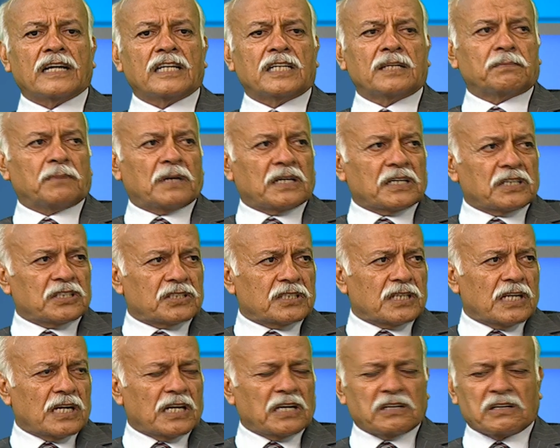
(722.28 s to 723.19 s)

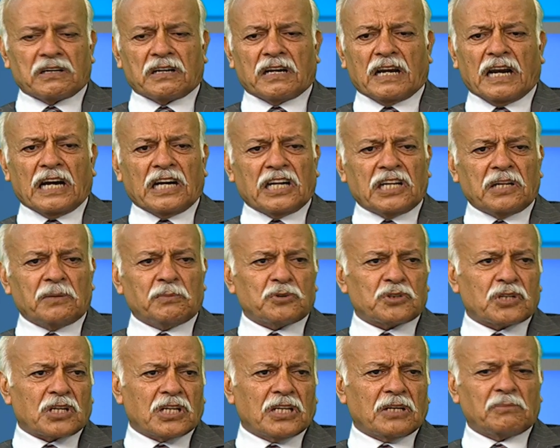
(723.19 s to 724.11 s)
anti-Pakistan,
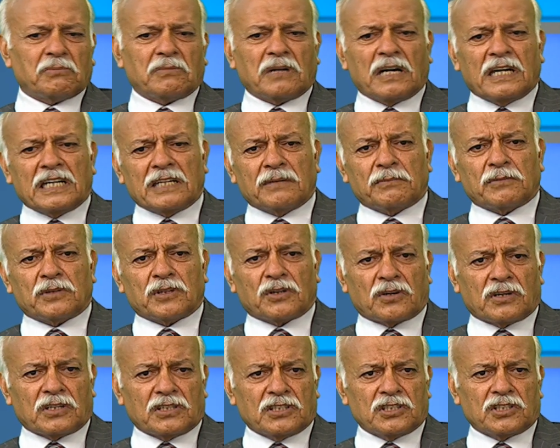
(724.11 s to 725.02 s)
anti-Muslim,
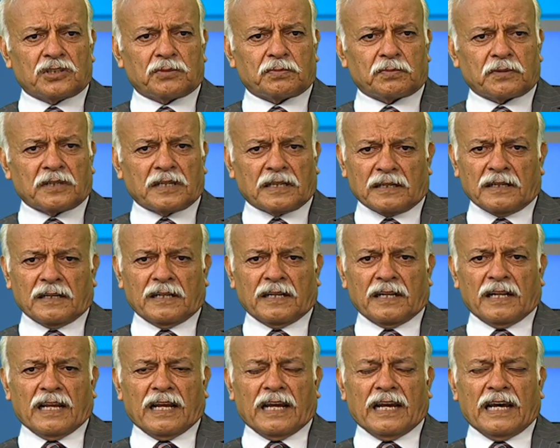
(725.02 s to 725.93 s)
anti-minority spree.
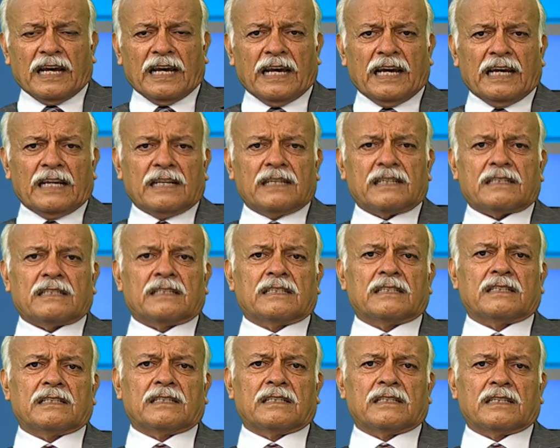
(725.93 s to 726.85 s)
And
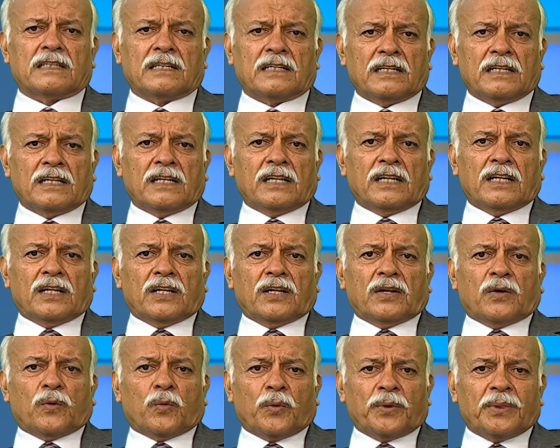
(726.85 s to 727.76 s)

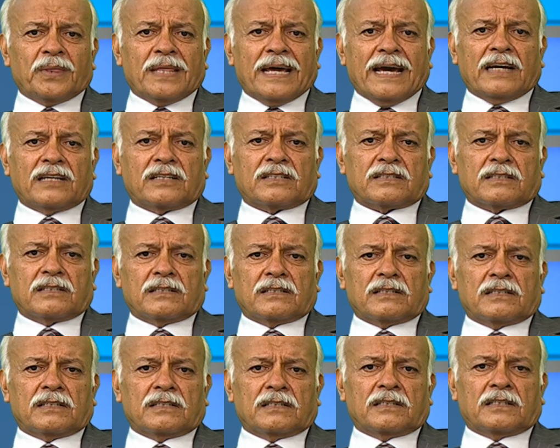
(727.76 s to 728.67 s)
with that,
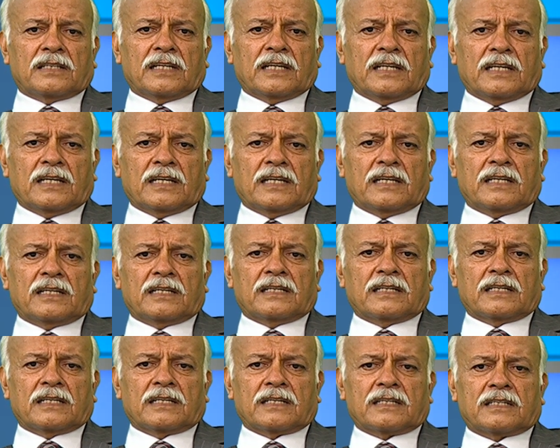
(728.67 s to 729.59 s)

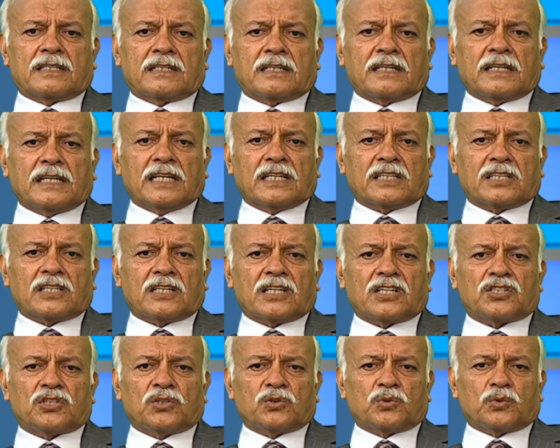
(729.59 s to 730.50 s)
they created
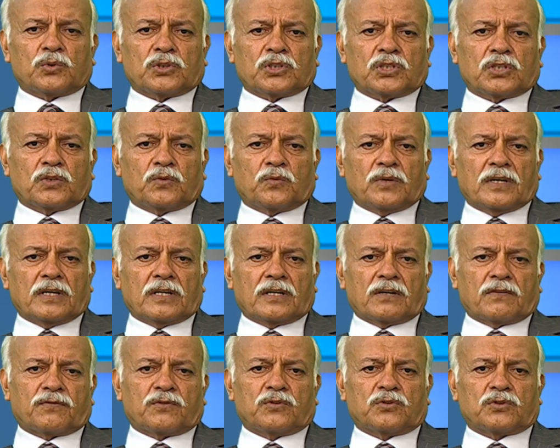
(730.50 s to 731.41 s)
a situation
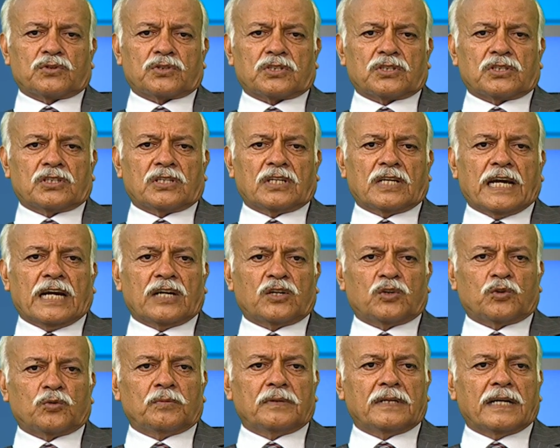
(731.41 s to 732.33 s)
where, of course, they
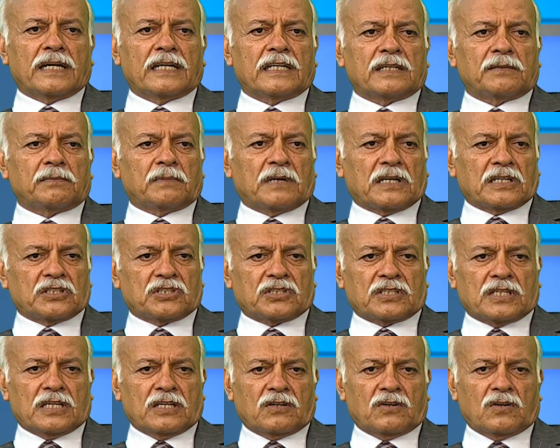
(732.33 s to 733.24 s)
had to be
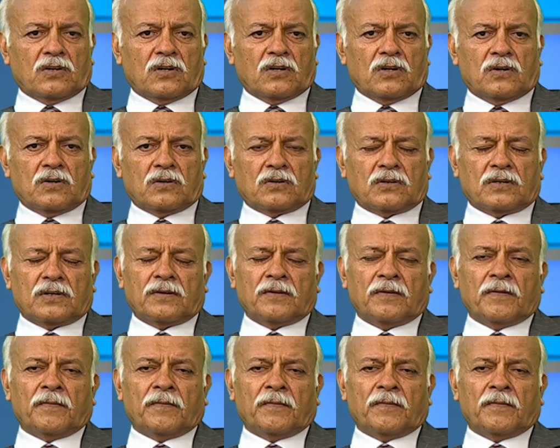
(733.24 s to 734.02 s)
anti-Pakistan all along.